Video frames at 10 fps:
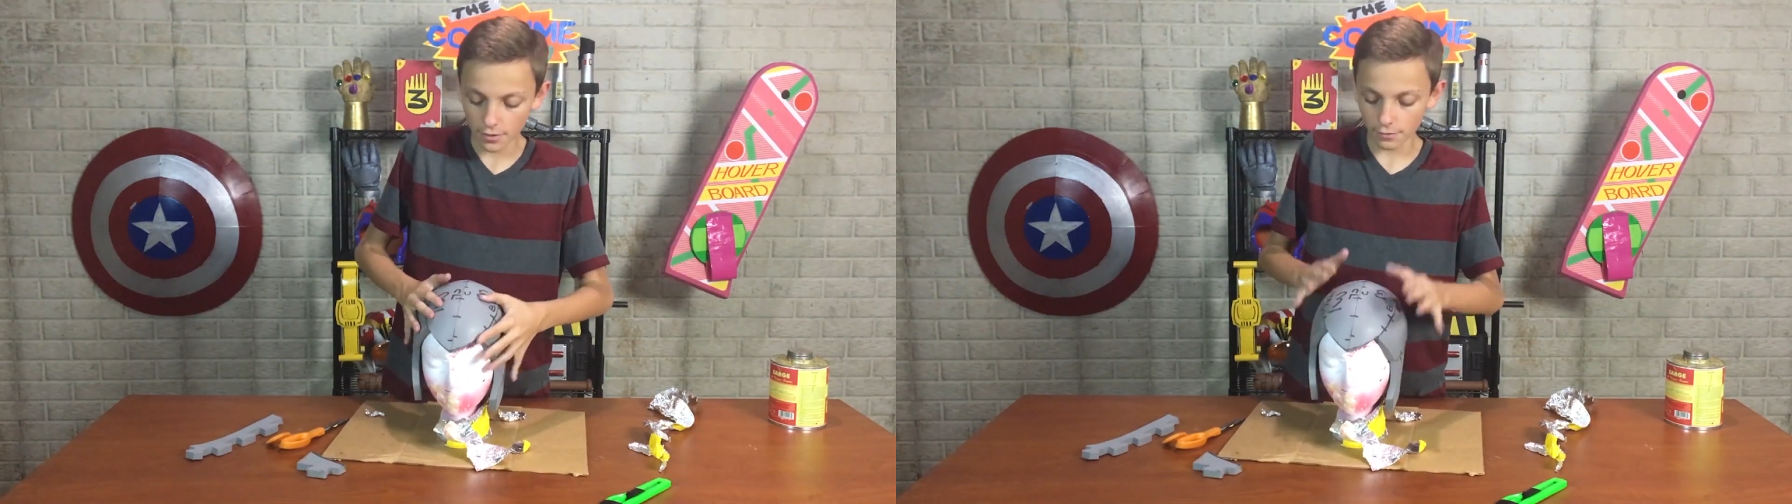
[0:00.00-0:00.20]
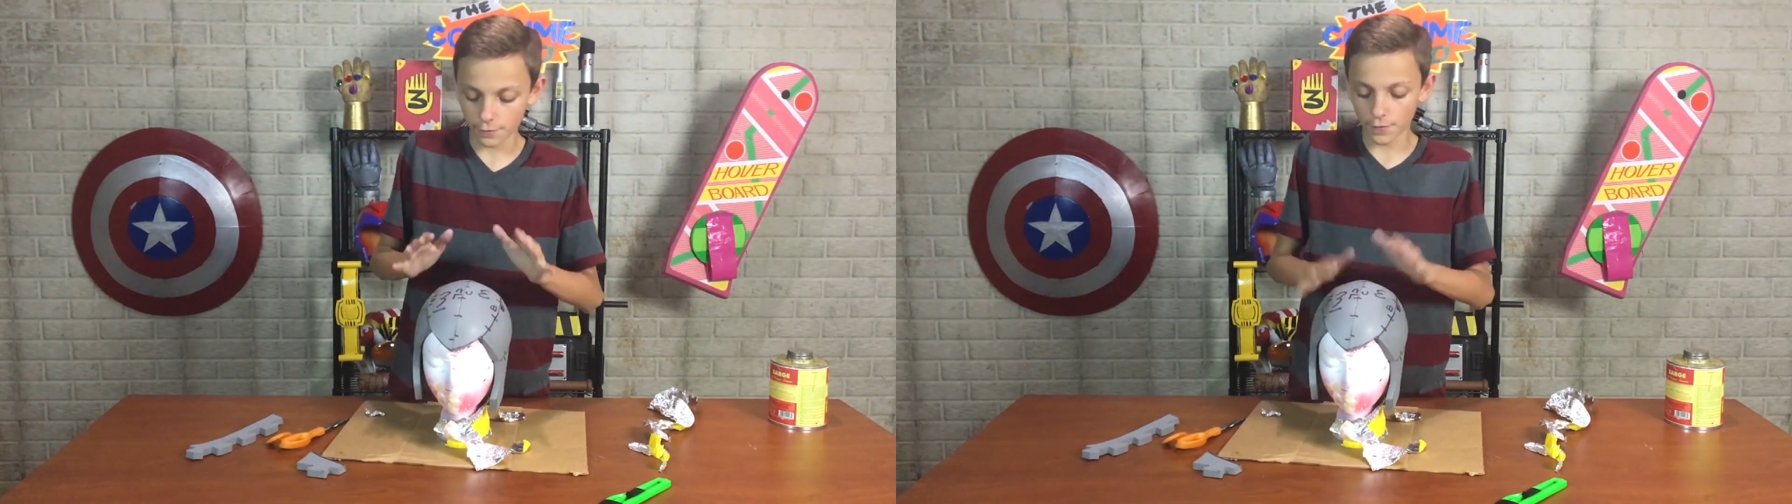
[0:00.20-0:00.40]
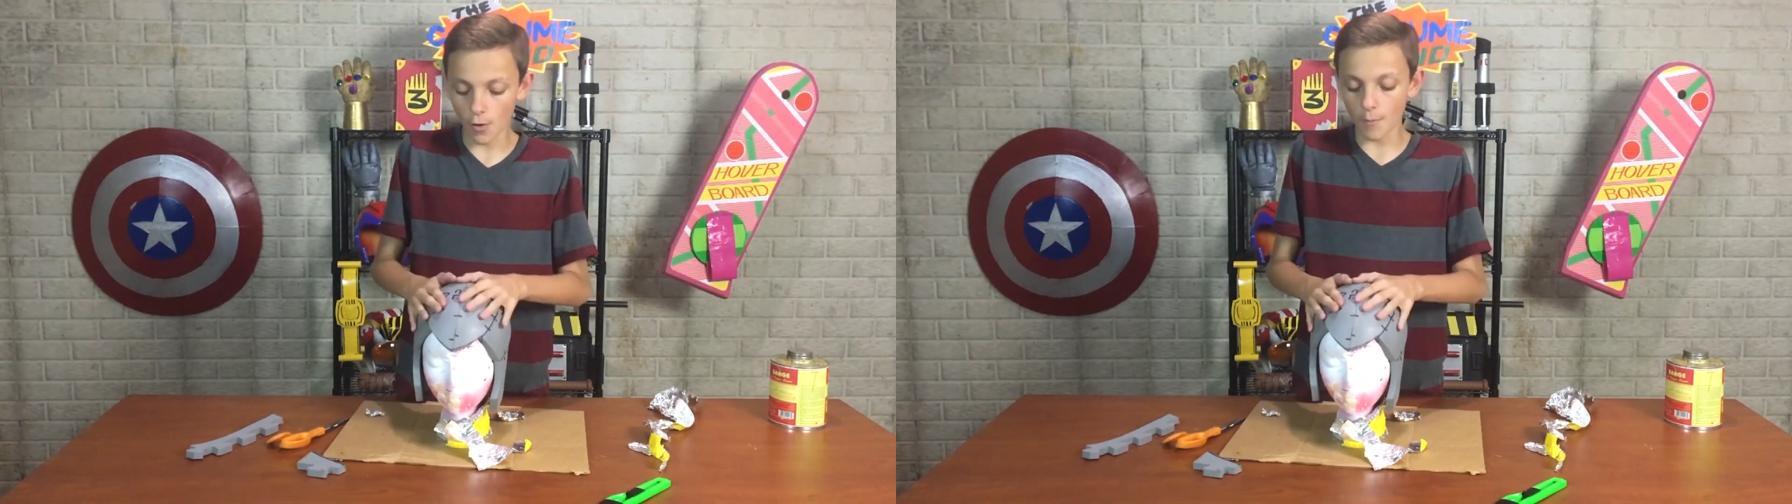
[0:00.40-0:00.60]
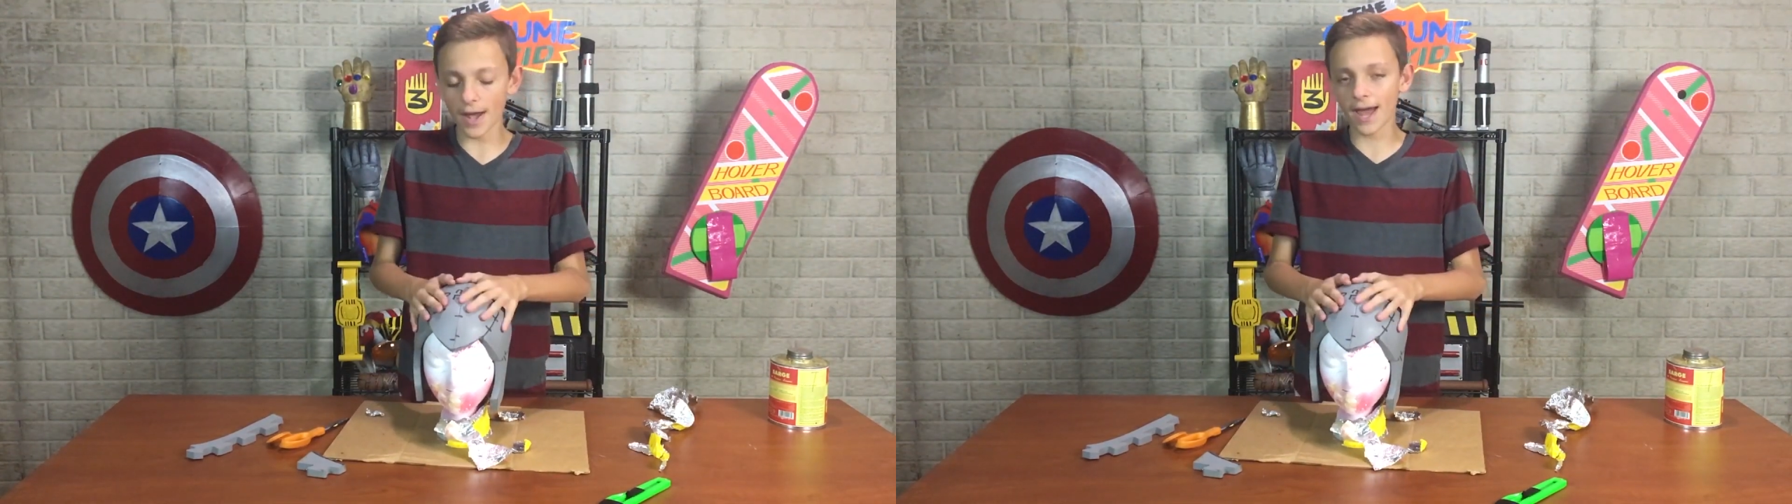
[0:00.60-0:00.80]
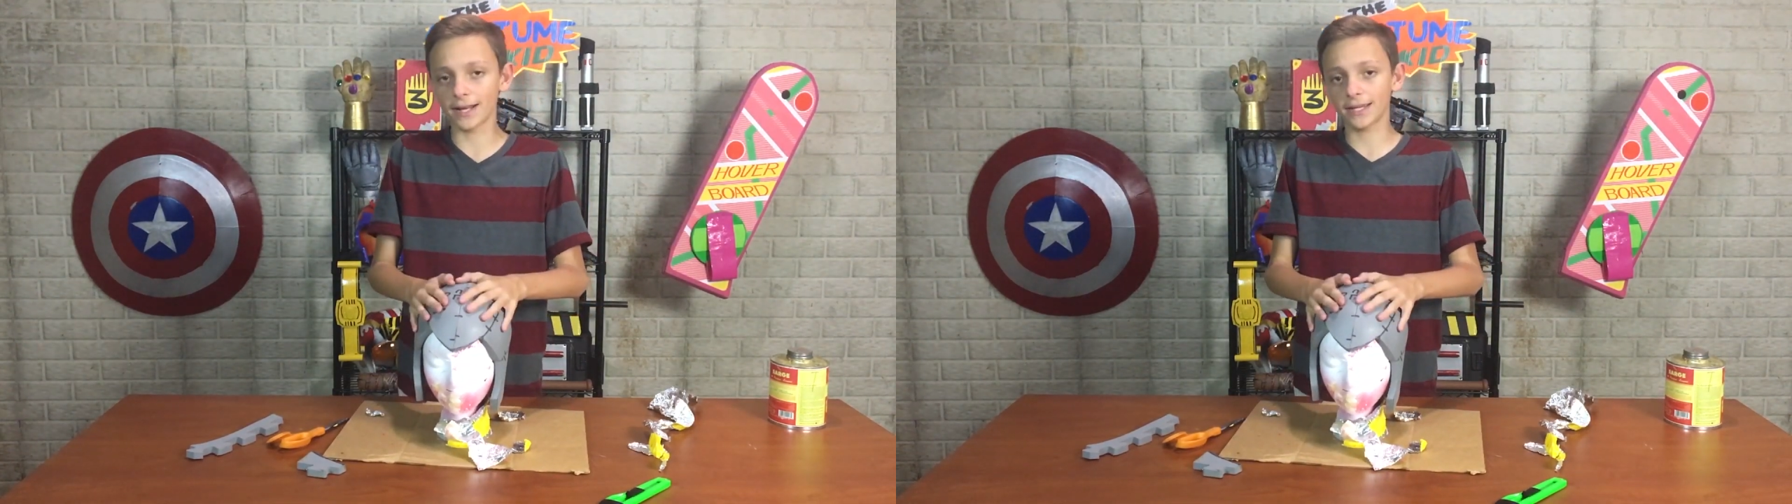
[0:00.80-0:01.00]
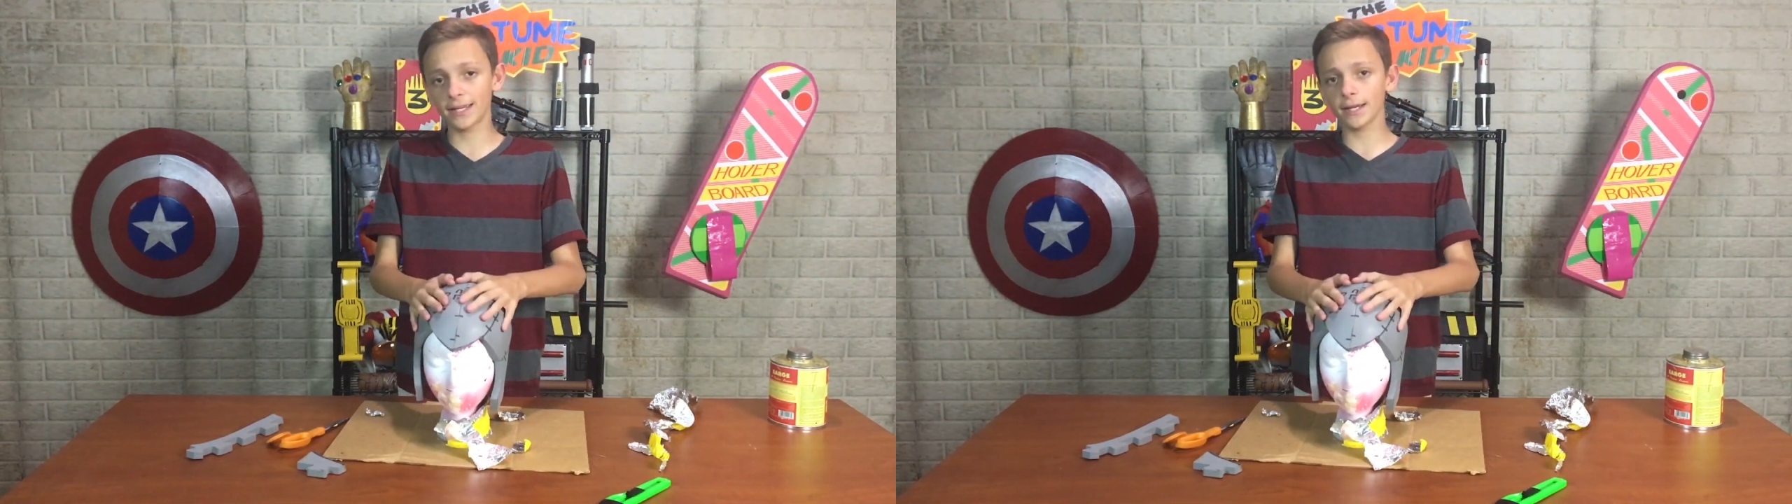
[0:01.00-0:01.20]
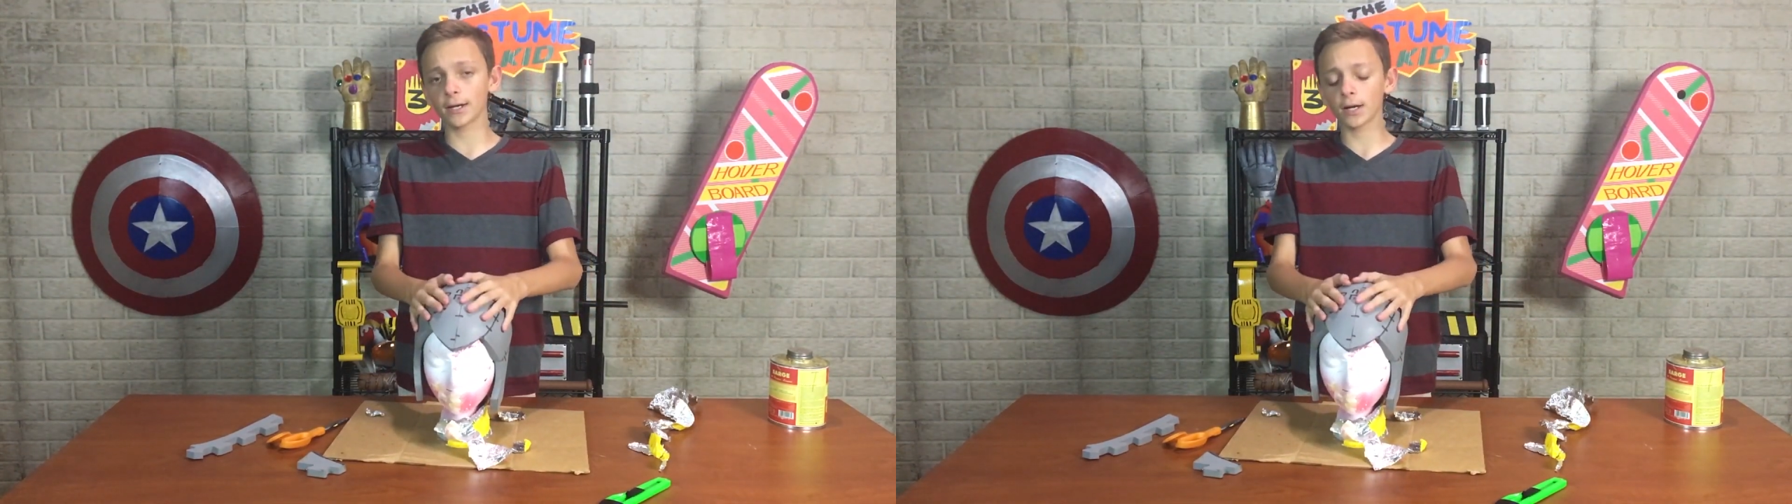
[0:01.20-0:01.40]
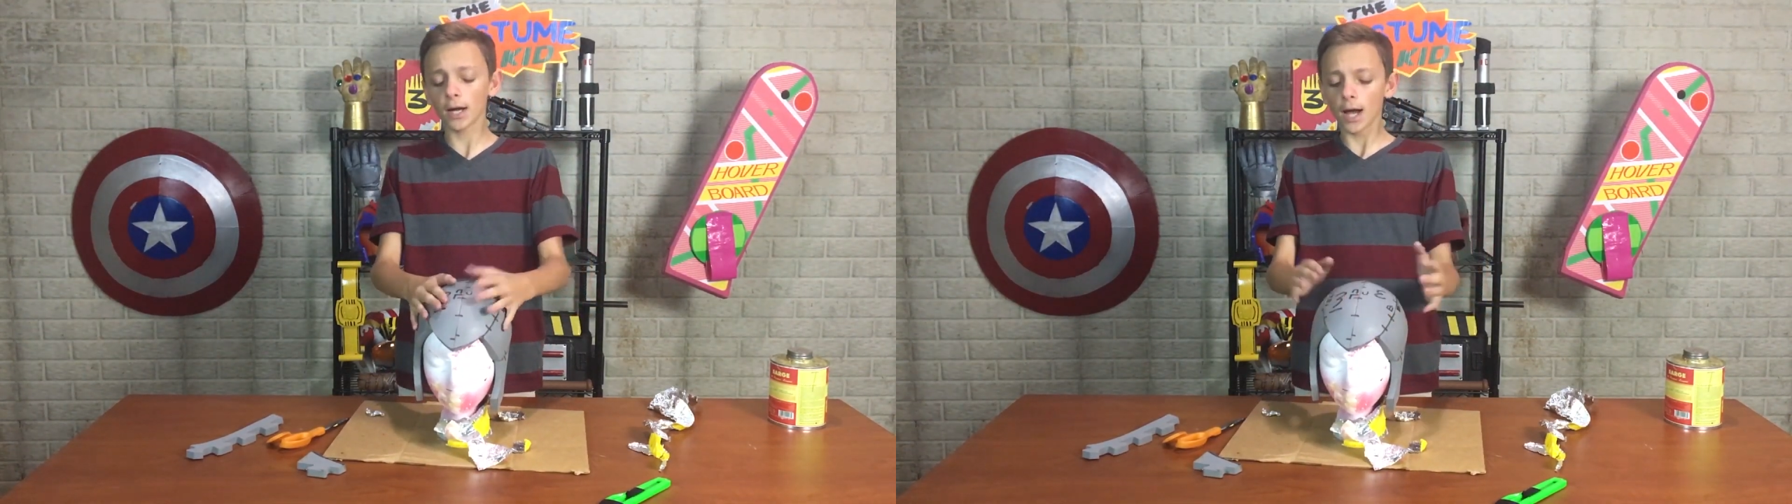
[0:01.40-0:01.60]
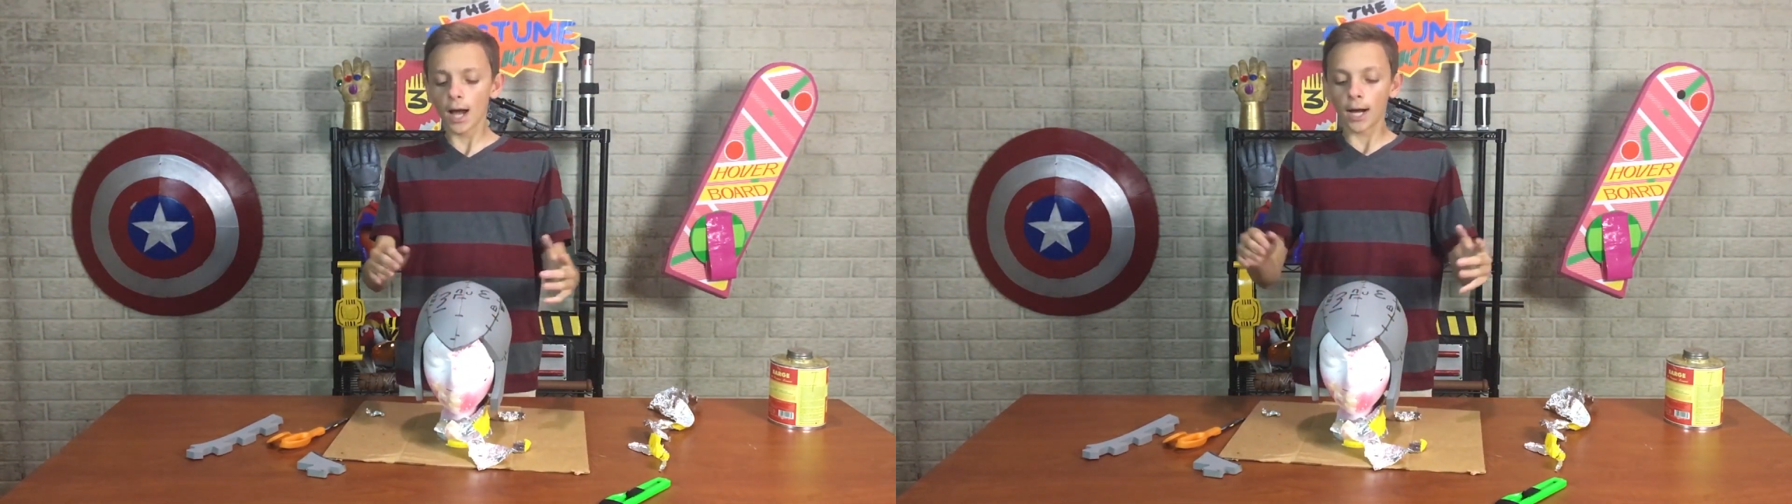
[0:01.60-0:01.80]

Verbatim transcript: the foam head here.